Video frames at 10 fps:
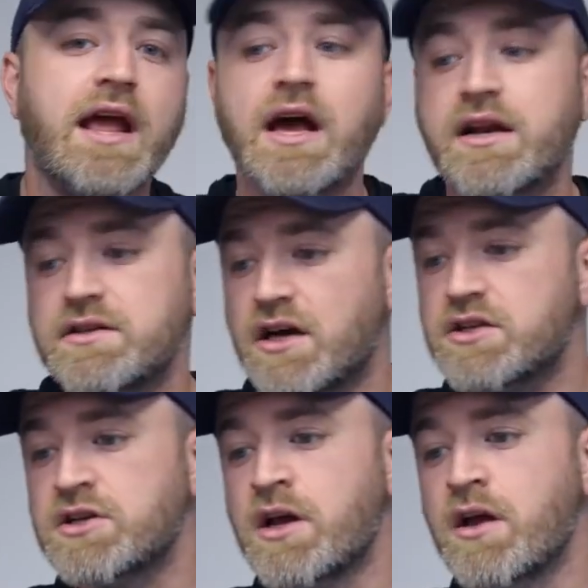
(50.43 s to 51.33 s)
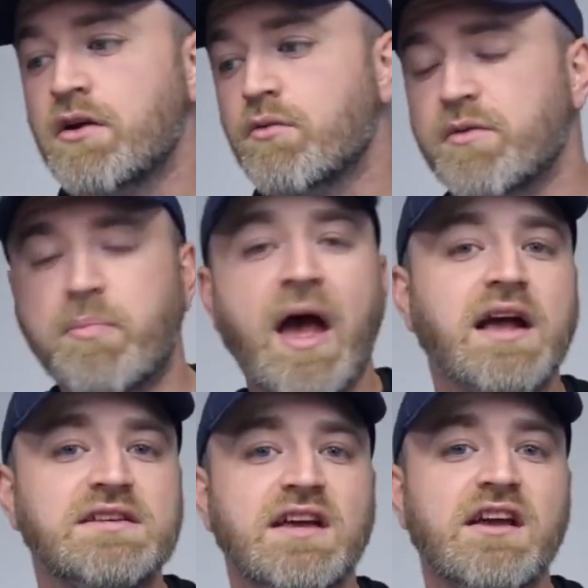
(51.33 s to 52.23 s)
I got in touch with
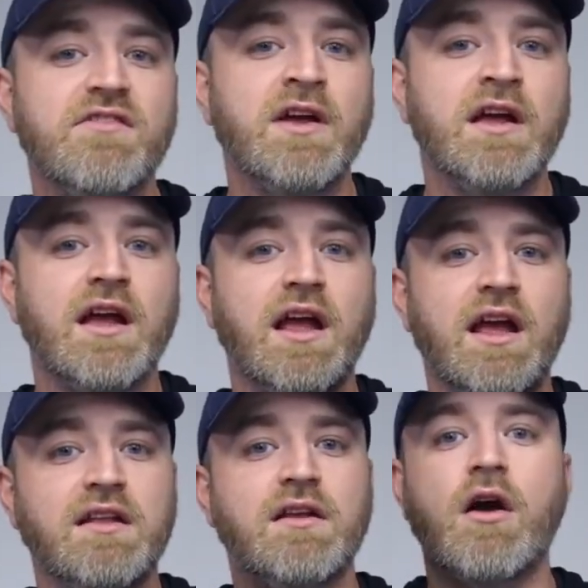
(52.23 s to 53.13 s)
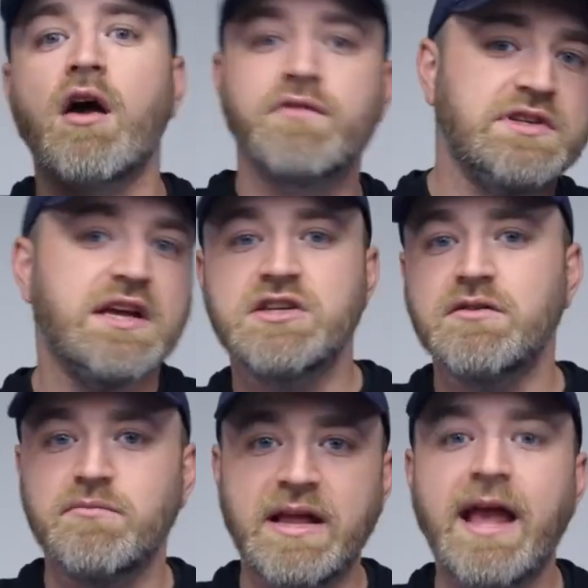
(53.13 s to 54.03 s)
Pacsafe, and the
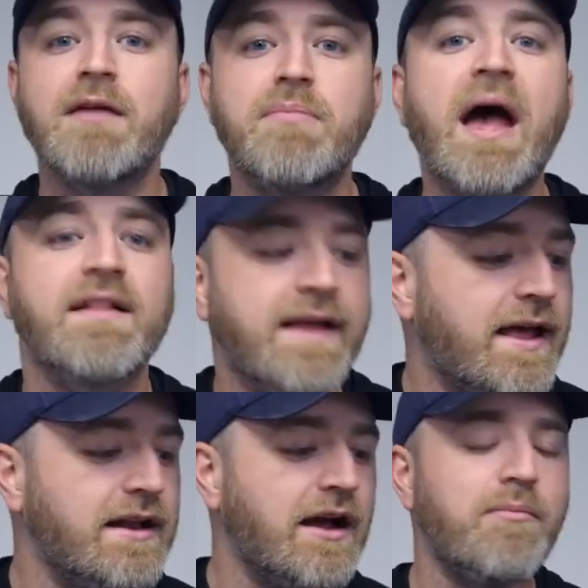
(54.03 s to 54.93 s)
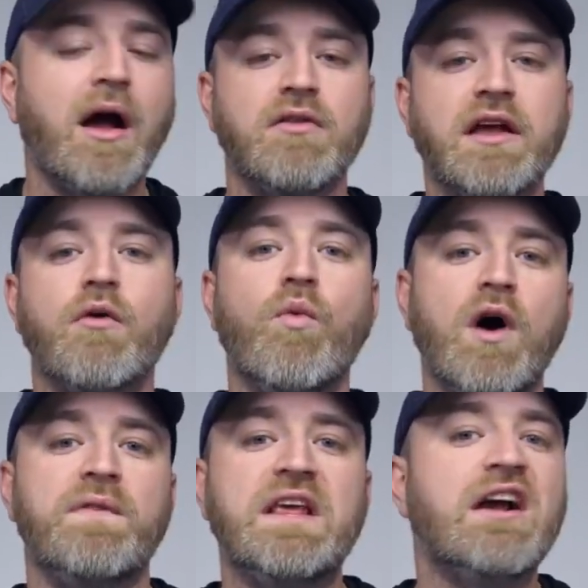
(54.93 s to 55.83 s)
conversation began back then about like
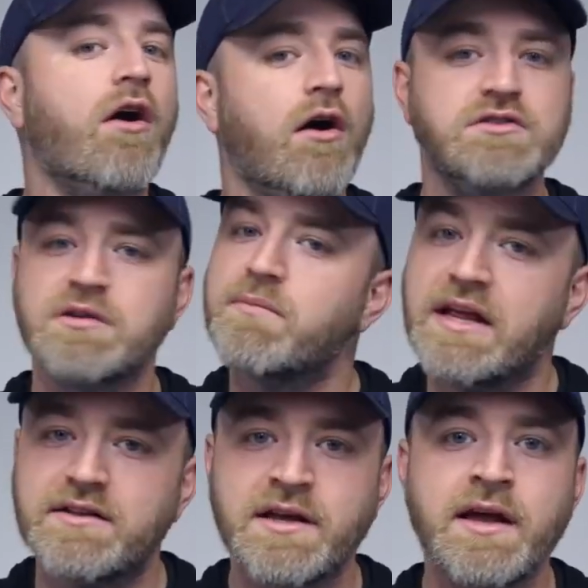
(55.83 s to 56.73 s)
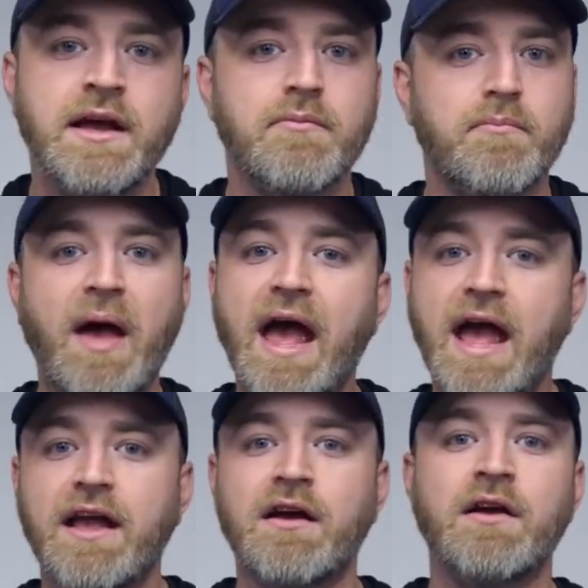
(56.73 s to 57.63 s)
what the ultimate
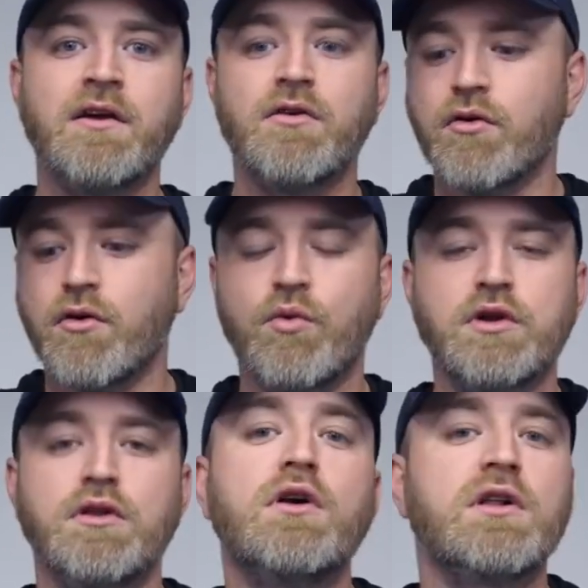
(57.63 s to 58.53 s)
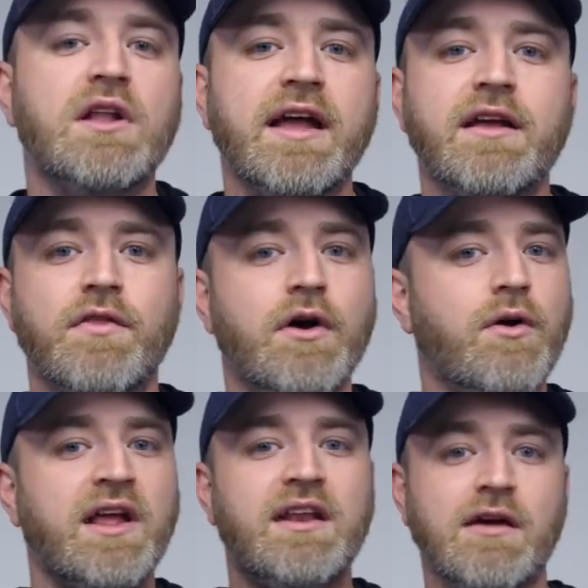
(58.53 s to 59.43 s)
bag would look like,
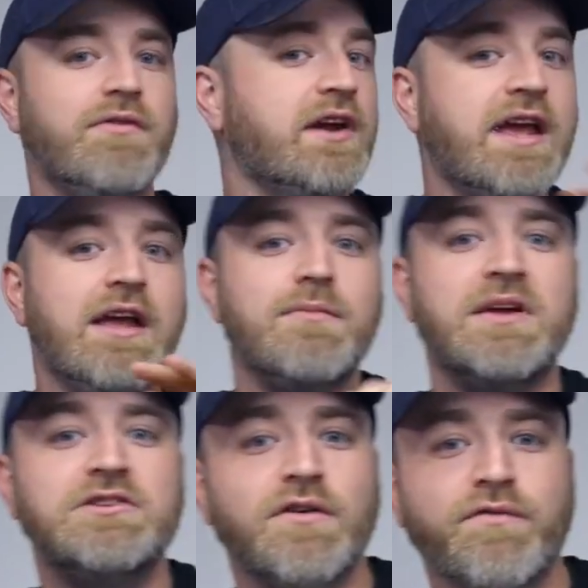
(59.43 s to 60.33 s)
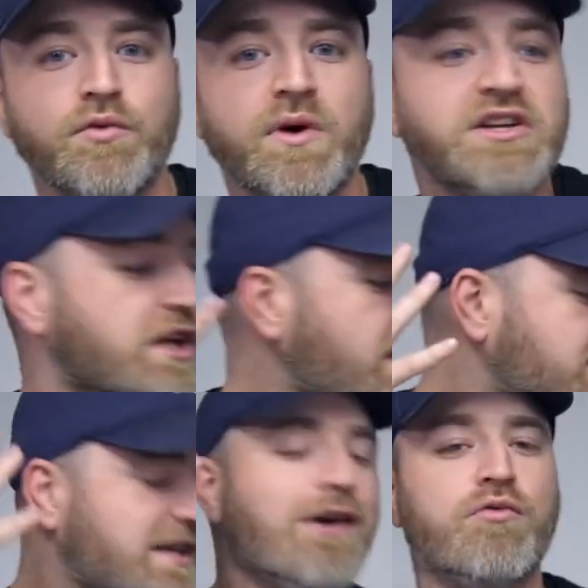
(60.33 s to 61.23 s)
though it never came into fruition
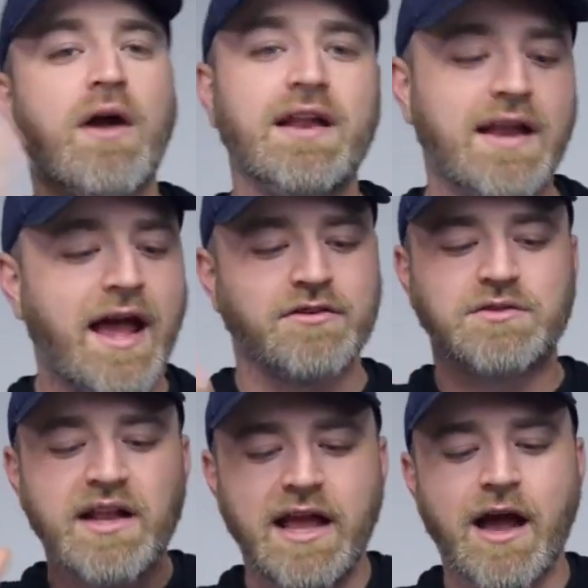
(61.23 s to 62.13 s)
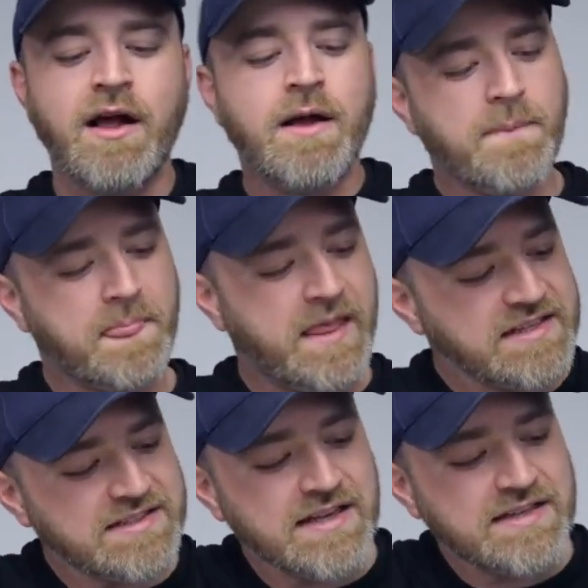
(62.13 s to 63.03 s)
until right now. So anyhow,
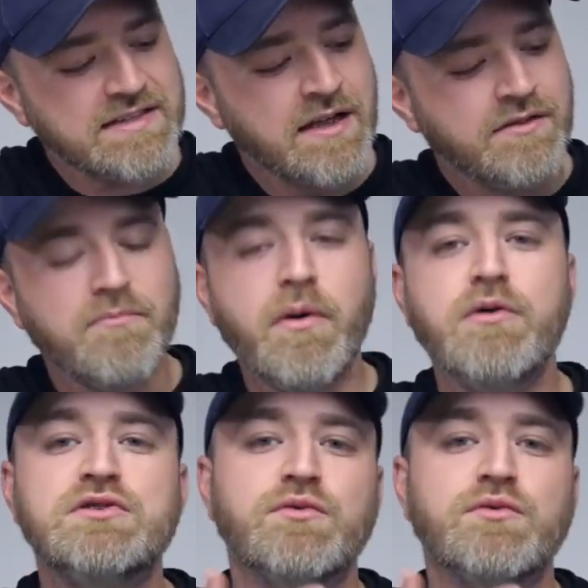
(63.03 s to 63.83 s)
this is the most